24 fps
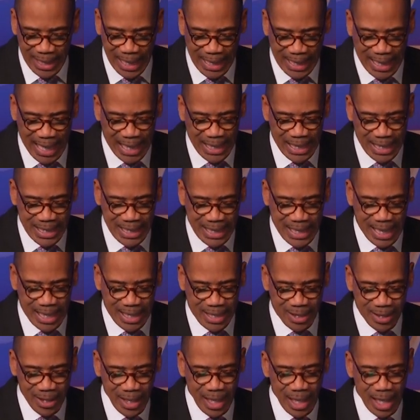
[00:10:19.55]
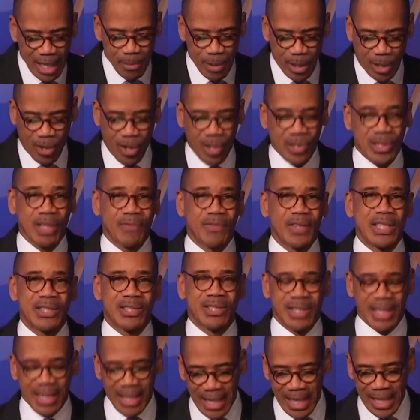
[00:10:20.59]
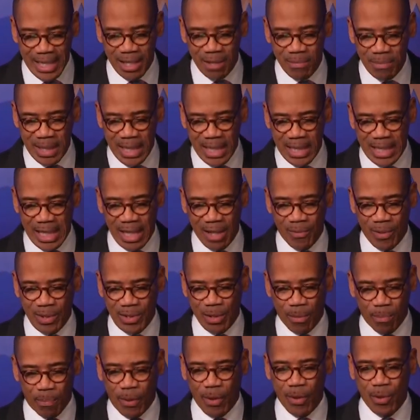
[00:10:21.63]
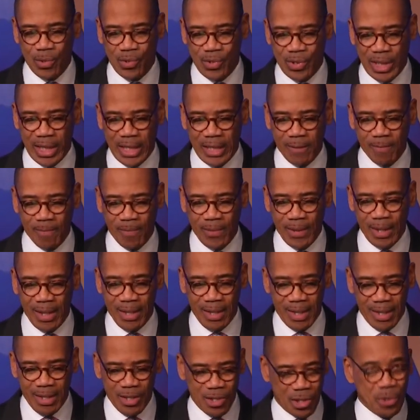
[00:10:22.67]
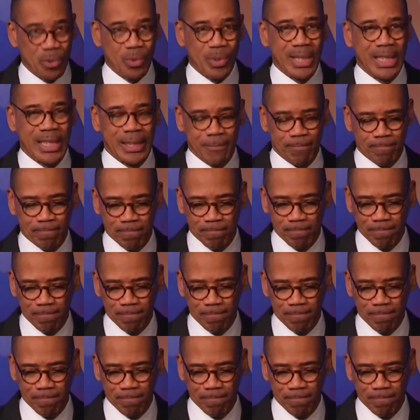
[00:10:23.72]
They gathered together because of this enemy that was opposing Judah.